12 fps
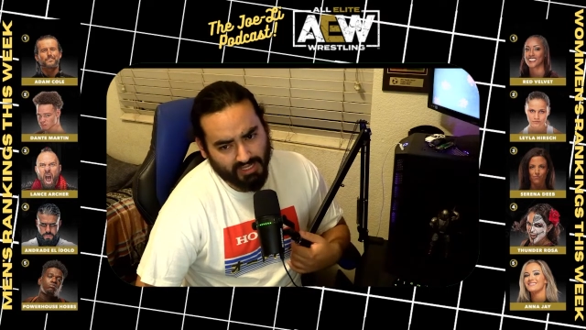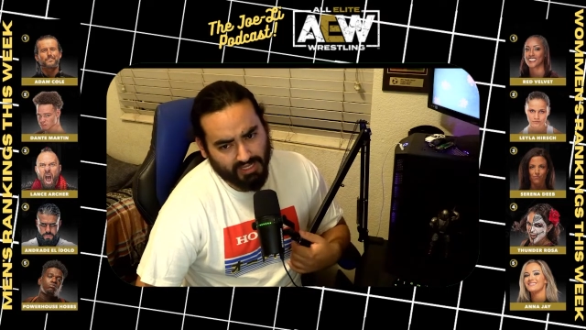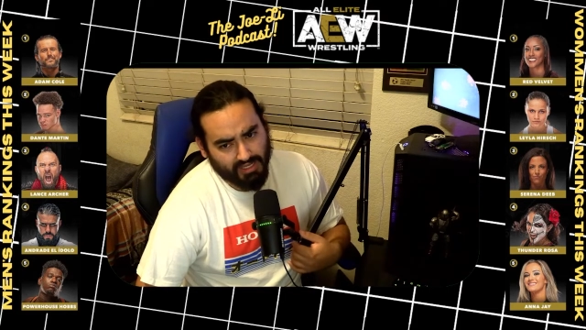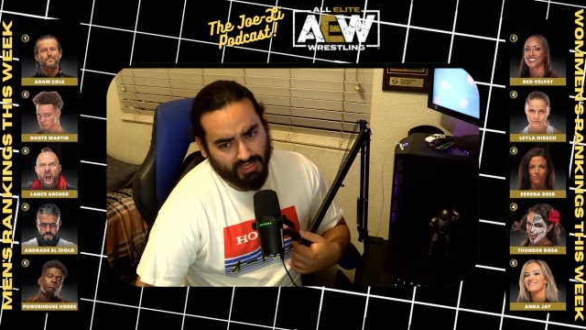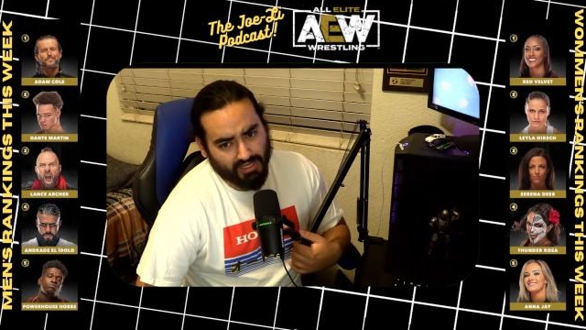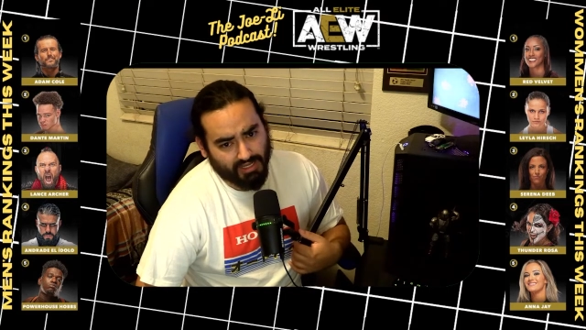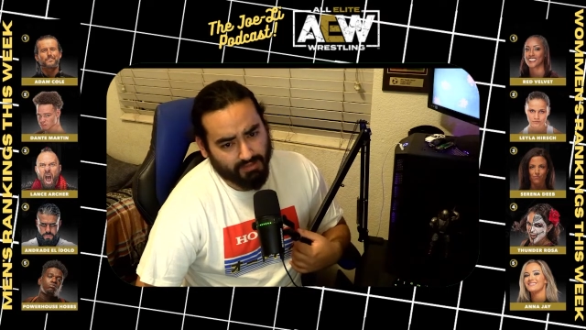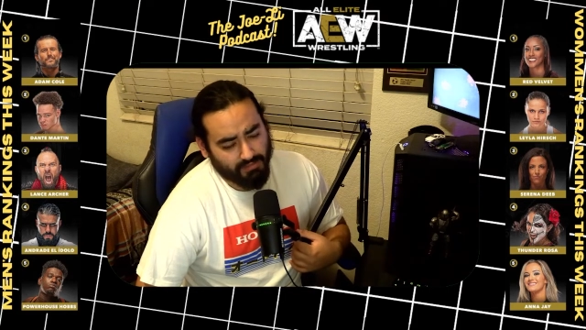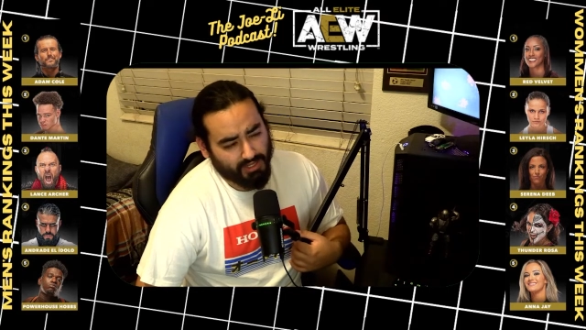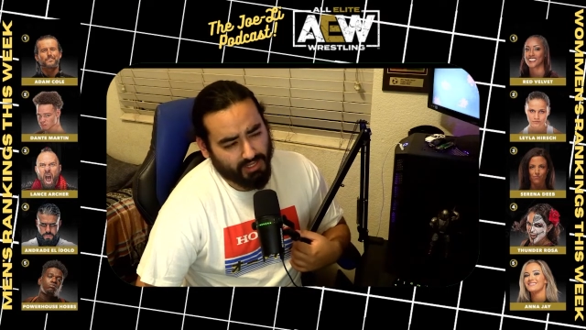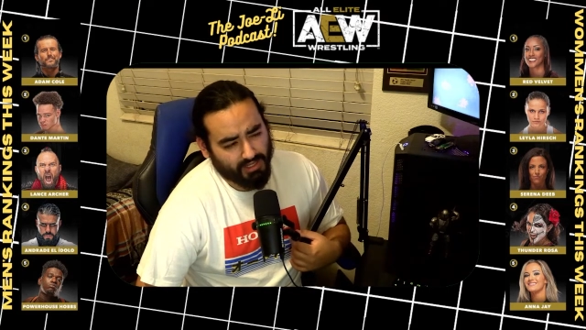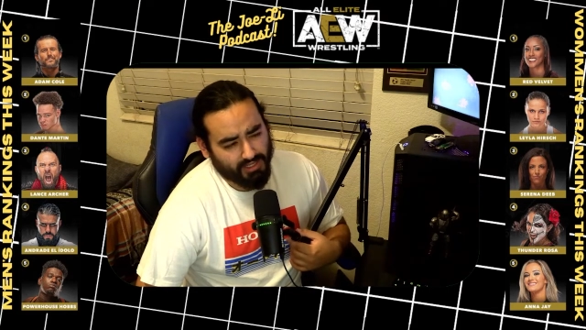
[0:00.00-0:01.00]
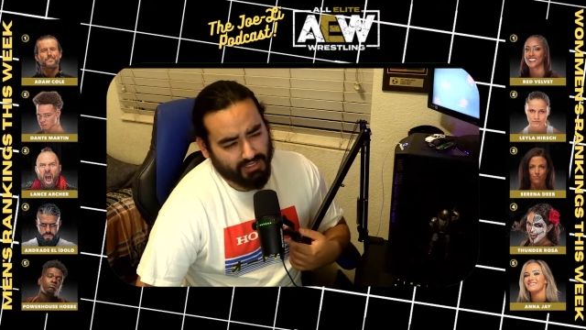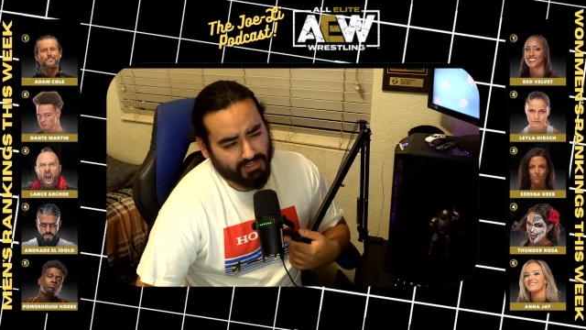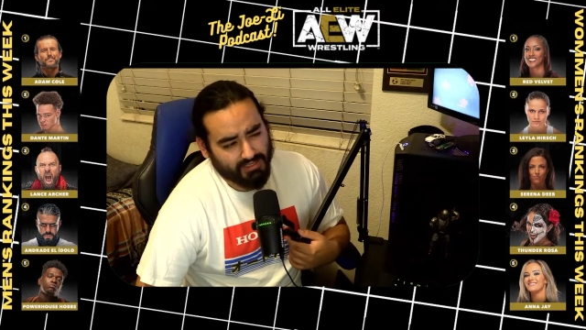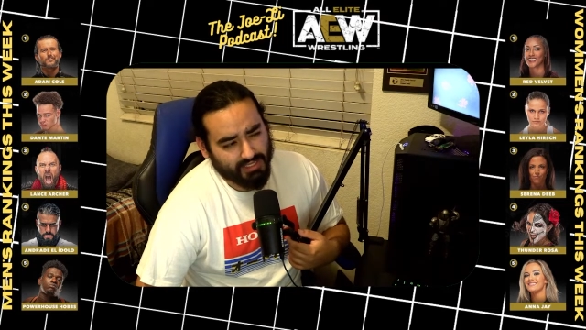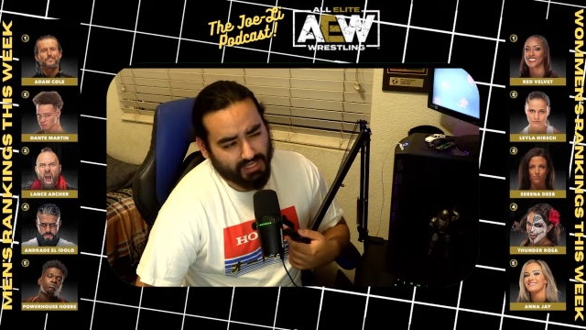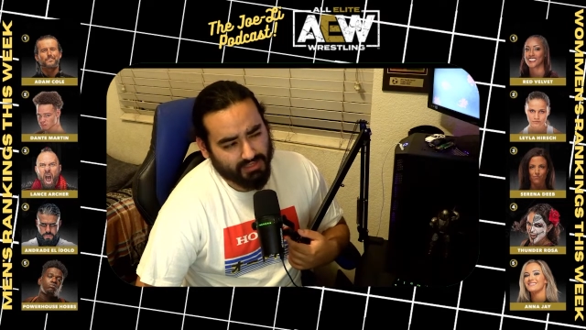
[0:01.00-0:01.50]
I'm not
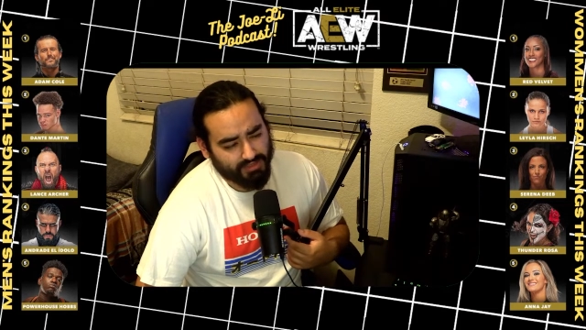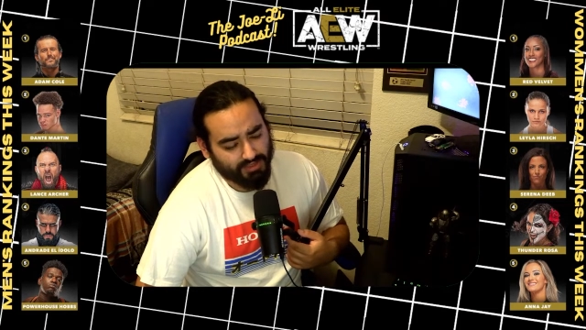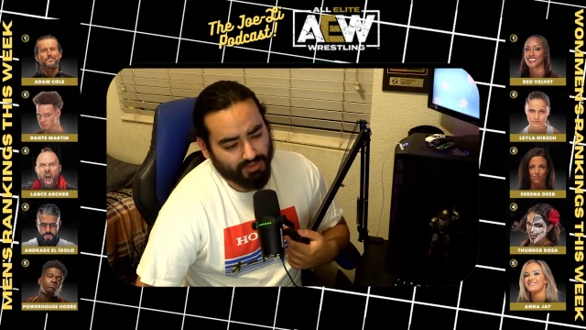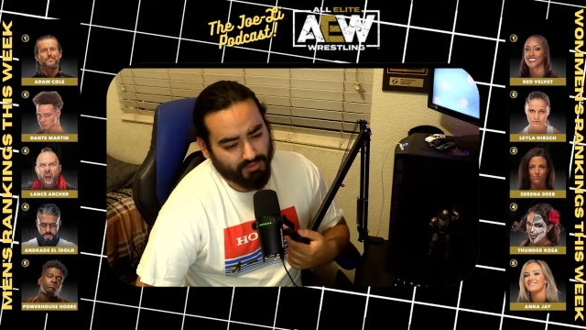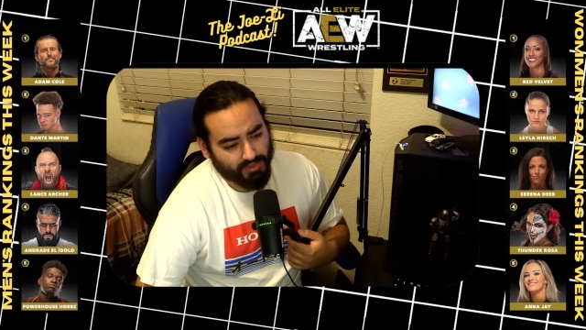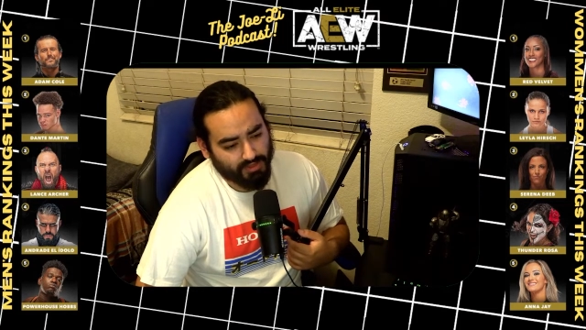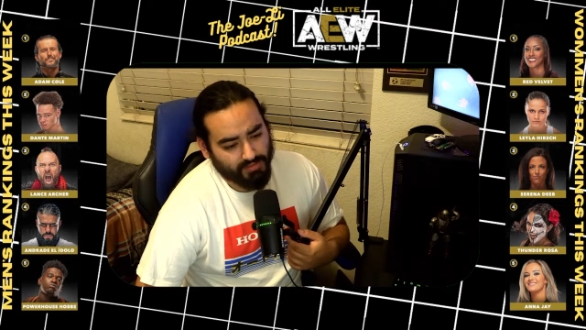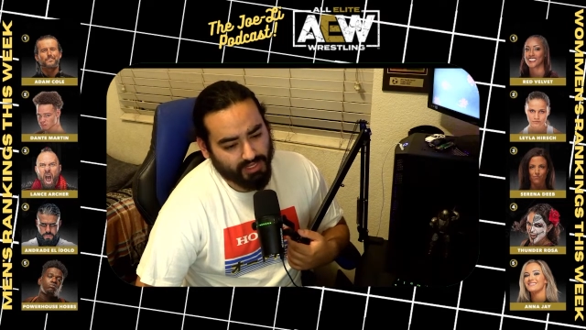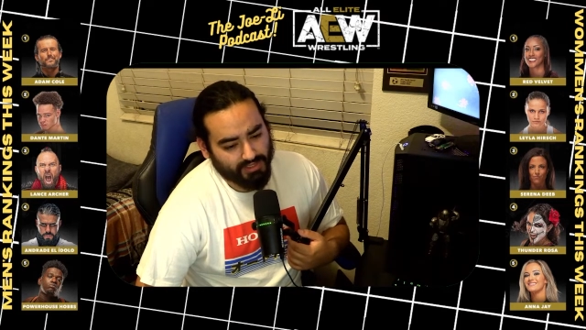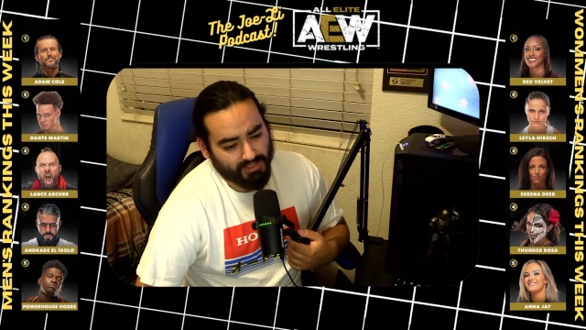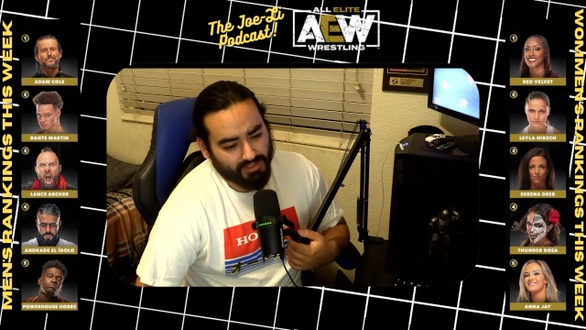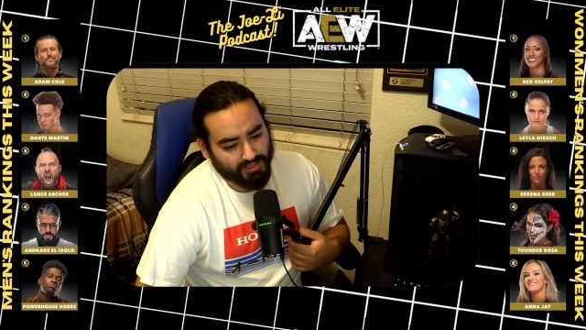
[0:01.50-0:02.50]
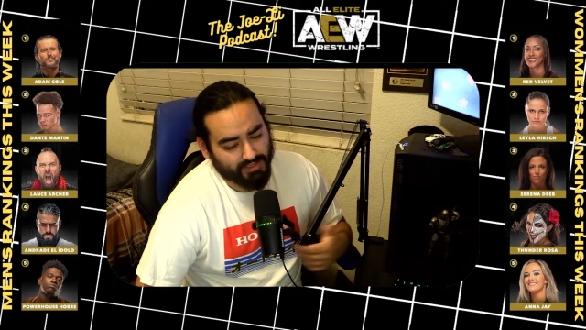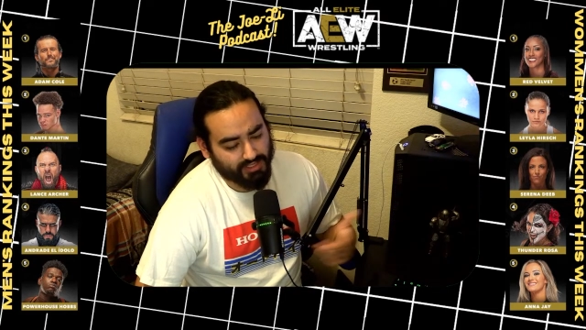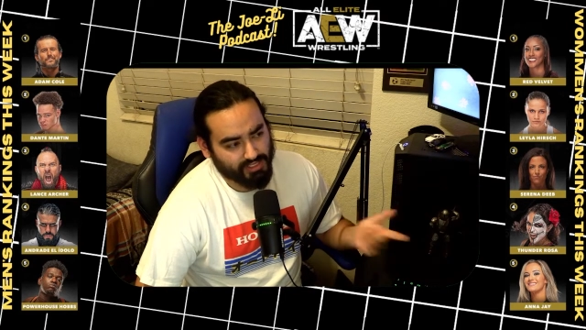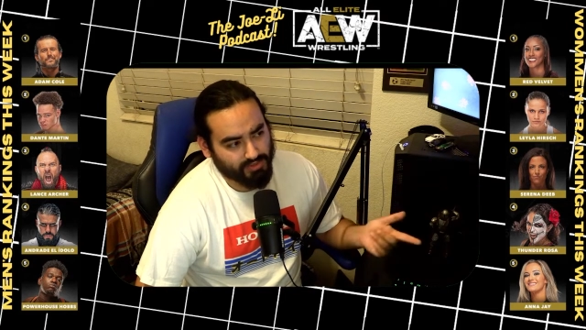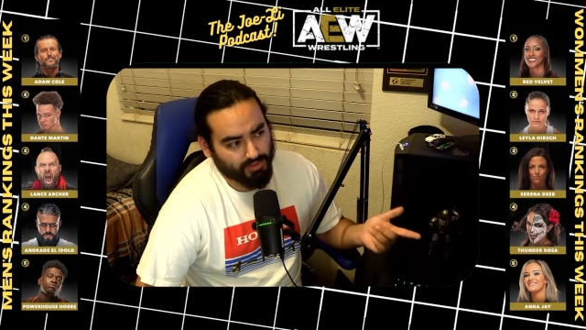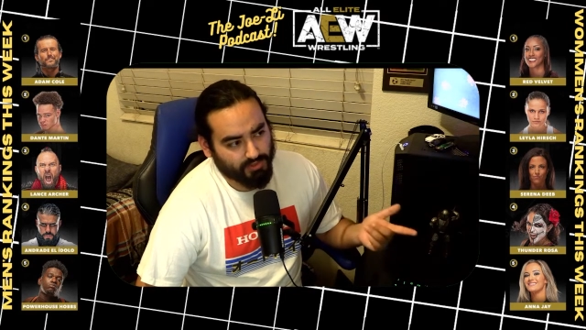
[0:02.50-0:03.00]
exactly sure where the match is because
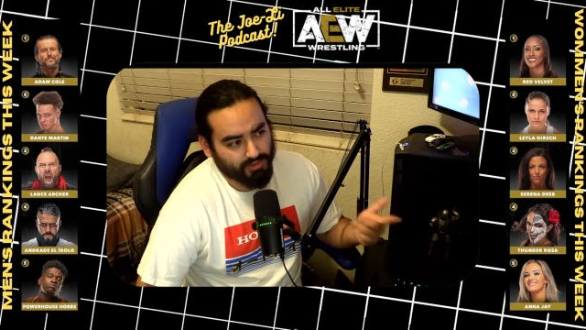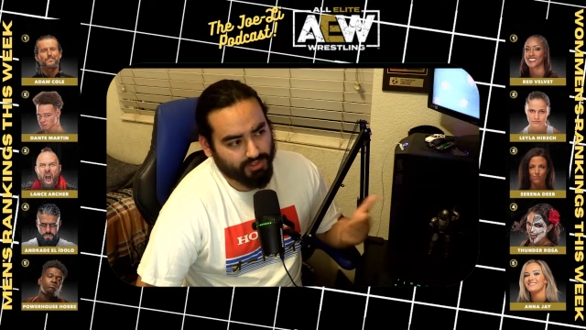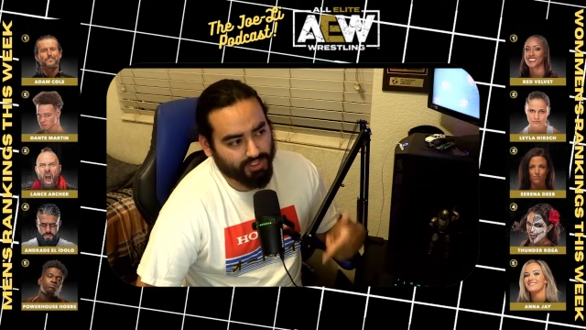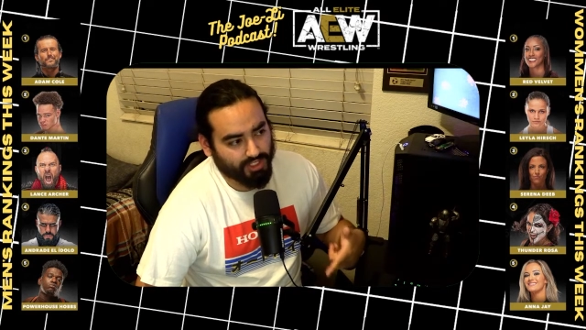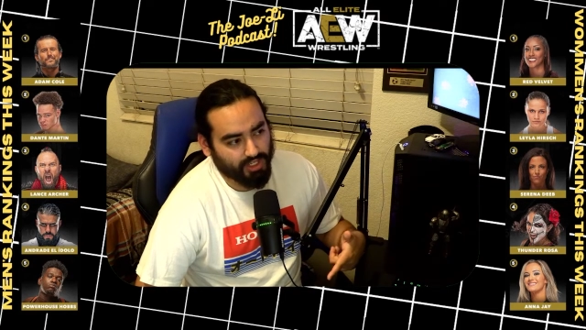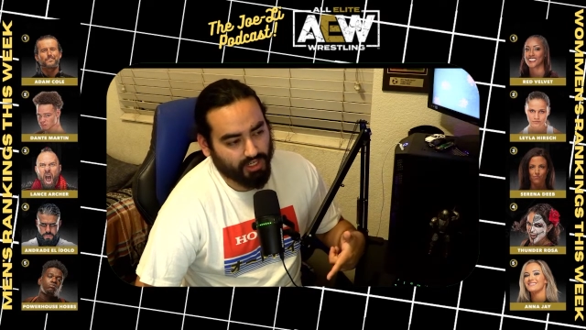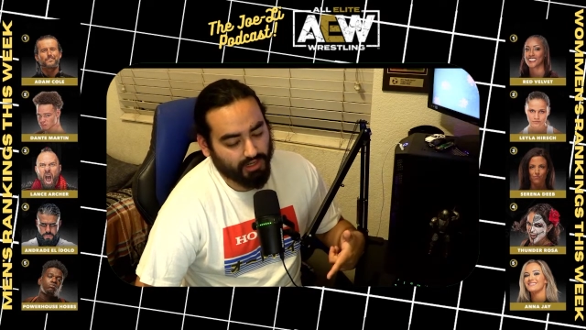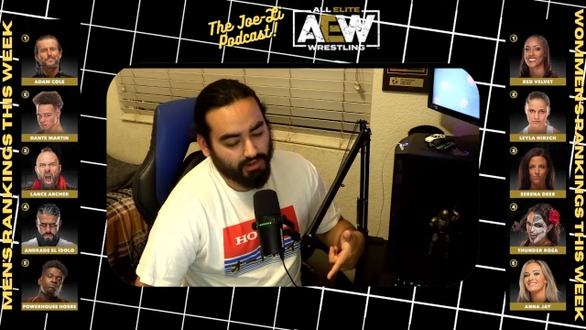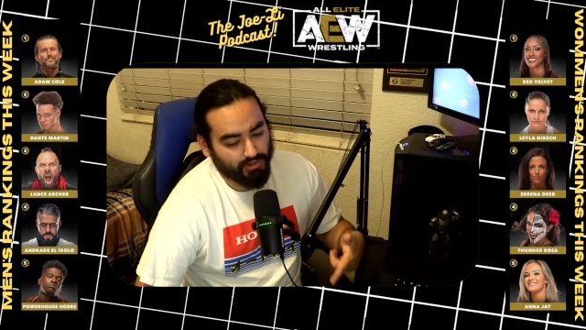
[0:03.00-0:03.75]
next week we're in Chicago,